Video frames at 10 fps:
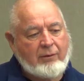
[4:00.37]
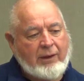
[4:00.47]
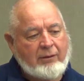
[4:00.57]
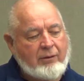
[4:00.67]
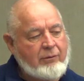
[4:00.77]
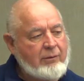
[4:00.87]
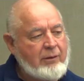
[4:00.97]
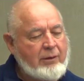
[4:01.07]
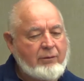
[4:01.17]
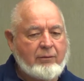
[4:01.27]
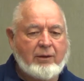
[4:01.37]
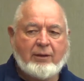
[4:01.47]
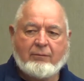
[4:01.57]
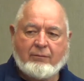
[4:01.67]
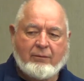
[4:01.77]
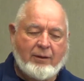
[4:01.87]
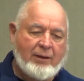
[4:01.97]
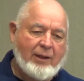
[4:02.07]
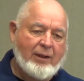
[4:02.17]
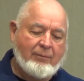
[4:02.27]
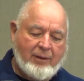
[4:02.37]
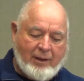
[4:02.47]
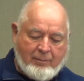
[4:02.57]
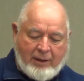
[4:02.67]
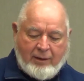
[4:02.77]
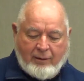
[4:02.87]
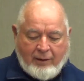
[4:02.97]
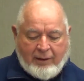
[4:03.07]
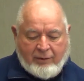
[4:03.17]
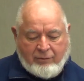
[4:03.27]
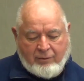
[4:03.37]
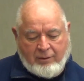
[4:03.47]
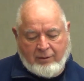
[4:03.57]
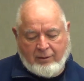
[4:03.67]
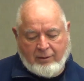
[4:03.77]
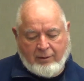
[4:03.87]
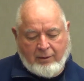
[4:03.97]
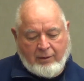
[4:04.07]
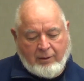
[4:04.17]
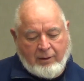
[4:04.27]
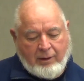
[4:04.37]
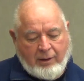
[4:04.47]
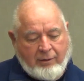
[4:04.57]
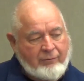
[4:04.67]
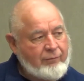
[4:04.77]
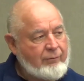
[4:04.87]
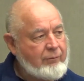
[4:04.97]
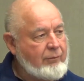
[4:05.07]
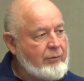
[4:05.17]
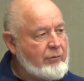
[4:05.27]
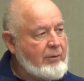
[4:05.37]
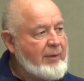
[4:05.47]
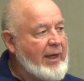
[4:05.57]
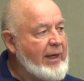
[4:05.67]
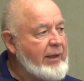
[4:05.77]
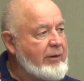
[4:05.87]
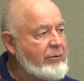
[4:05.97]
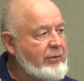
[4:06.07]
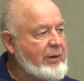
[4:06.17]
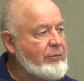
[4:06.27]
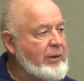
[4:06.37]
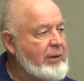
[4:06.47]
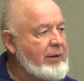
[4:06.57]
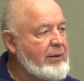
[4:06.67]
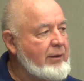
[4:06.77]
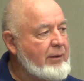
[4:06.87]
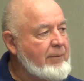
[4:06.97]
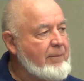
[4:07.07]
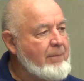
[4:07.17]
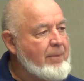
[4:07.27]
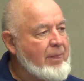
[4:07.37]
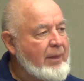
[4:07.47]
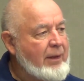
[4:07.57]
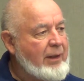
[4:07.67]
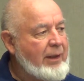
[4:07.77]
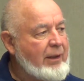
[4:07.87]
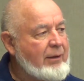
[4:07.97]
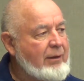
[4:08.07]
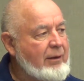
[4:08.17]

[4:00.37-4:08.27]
out the drawings, and I'm looking at them, and I make a list of some hangers that we need. And